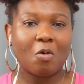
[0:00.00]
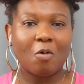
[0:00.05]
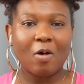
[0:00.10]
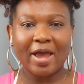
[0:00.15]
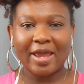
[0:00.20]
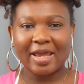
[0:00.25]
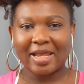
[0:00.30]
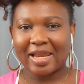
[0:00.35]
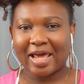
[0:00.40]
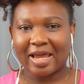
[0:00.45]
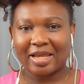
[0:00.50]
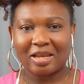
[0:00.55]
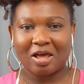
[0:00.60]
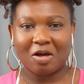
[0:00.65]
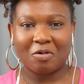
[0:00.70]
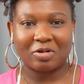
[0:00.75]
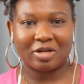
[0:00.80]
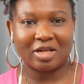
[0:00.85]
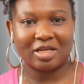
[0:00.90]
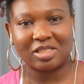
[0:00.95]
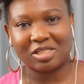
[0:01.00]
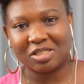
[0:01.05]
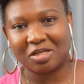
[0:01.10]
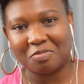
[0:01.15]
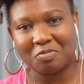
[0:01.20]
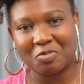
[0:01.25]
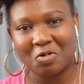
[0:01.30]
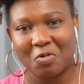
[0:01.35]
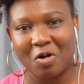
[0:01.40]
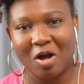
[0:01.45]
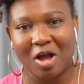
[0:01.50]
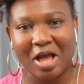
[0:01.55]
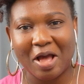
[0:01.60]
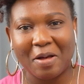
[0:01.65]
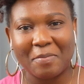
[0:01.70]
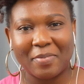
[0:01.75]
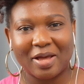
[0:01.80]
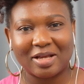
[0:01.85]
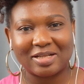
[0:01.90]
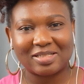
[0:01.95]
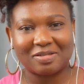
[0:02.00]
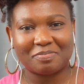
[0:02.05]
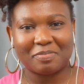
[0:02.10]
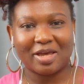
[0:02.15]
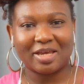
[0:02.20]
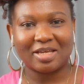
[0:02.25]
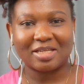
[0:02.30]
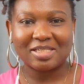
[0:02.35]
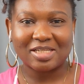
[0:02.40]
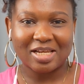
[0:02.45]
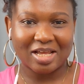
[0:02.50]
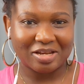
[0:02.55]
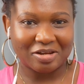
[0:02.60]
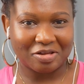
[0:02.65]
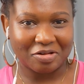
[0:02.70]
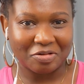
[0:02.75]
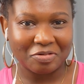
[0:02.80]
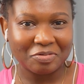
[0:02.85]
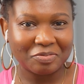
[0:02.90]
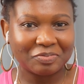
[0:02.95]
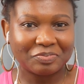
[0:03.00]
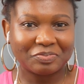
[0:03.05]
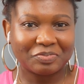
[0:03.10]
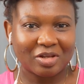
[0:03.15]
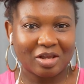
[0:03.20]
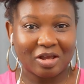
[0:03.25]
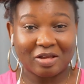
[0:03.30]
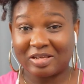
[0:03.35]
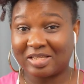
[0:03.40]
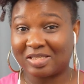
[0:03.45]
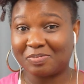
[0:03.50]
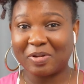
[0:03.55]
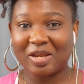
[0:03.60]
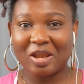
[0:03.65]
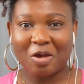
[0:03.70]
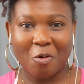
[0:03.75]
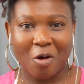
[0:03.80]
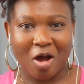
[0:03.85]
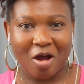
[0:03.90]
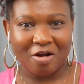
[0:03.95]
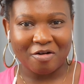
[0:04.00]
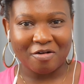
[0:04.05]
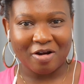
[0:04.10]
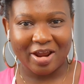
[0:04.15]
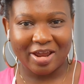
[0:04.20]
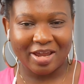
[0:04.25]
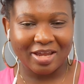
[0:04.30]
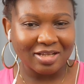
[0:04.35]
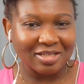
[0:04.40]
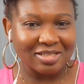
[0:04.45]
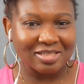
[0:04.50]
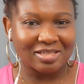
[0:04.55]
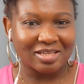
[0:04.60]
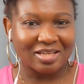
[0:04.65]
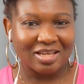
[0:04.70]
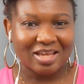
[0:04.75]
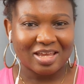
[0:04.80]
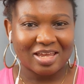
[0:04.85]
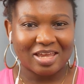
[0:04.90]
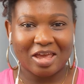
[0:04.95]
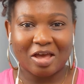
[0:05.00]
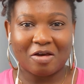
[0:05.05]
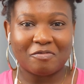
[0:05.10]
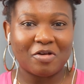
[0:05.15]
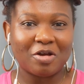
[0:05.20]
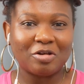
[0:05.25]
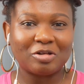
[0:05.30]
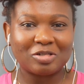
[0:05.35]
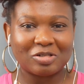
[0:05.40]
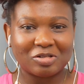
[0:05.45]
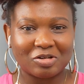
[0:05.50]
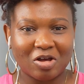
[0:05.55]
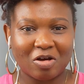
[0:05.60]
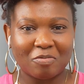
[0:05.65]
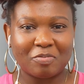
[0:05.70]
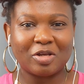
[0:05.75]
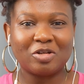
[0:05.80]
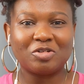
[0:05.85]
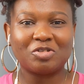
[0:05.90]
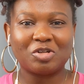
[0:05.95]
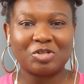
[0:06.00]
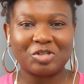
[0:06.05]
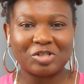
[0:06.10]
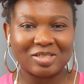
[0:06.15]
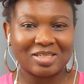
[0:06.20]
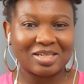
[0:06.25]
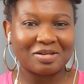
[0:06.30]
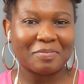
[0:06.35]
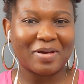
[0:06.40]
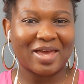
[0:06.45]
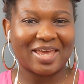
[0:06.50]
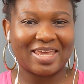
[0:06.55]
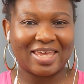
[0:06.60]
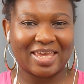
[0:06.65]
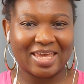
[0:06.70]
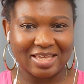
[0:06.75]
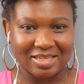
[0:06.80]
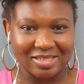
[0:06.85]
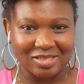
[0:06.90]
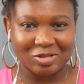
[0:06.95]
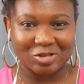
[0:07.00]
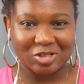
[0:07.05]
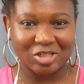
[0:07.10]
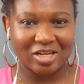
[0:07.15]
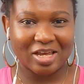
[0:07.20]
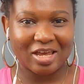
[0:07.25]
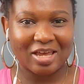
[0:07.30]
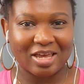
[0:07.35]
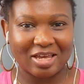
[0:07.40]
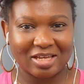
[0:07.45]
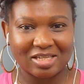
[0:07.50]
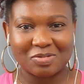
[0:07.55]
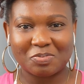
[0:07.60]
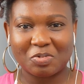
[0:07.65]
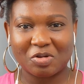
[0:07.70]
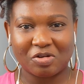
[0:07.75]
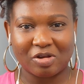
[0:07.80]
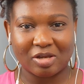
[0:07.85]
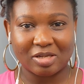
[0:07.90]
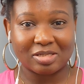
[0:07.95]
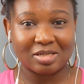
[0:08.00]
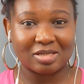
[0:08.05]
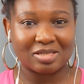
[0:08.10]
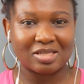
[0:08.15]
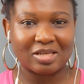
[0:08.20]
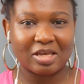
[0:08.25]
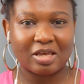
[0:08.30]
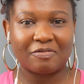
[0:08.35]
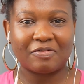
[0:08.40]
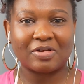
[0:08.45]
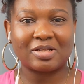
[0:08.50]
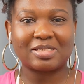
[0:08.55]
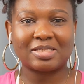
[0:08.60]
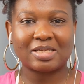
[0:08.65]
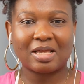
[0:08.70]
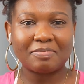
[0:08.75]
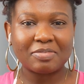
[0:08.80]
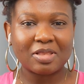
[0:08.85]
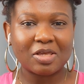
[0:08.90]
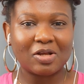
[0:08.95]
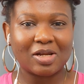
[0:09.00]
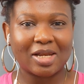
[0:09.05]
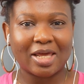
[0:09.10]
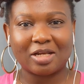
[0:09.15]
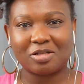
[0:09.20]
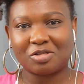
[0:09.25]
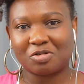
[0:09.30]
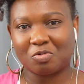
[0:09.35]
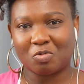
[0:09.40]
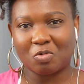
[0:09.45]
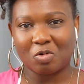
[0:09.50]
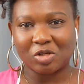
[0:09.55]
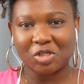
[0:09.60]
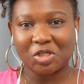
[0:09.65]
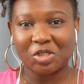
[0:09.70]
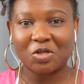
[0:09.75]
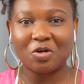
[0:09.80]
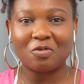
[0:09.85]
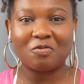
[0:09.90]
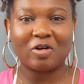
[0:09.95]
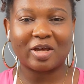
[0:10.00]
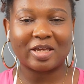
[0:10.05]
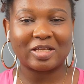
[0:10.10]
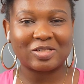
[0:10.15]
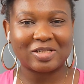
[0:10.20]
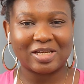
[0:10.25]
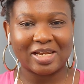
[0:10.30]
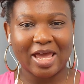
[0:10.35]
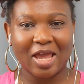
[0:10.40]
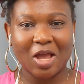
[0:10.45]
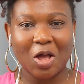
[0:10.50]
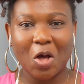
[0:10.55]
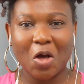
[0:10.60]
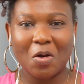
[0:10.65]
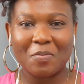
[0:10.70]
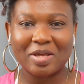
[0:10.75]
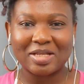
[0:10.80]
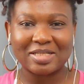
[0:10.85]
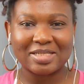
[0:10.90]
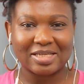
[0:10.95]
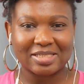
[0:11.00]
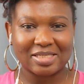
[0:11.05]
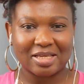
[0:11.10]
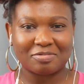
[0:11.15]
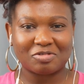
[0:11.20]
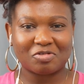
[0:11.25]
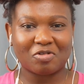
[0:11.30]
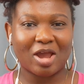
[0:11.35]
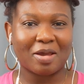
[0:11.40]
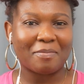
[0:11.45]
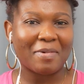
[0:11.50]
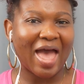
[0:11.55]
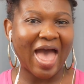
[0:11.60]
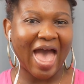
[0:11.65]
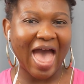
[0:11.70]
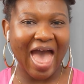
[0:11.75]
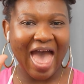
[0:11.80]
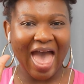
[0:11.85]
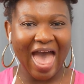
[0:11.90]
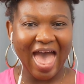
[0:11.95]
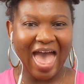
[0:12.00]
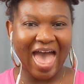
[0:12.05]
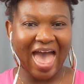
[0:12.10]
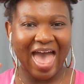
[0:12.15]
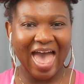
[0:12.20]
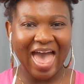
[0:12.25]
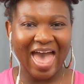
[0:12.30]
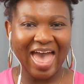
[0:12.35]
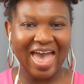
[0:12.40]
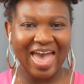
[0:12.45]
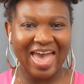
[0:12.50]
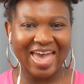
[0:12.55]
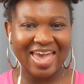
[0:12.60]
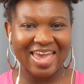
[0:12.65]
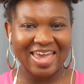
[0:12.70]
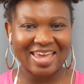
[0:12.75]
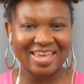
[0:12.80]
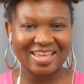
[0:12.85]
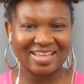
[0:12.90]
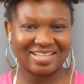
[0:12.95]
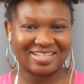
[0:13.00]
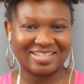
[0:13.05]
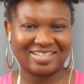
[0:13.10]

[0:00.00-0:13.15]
Why like that, Wada Jemu? Welcome back to my channel. It's been a while, right? Yeah, very soon I'll be introducing my guest to share her experiences. If it's something you like to watch, don't forget to like, comment, and subscribe. Hi!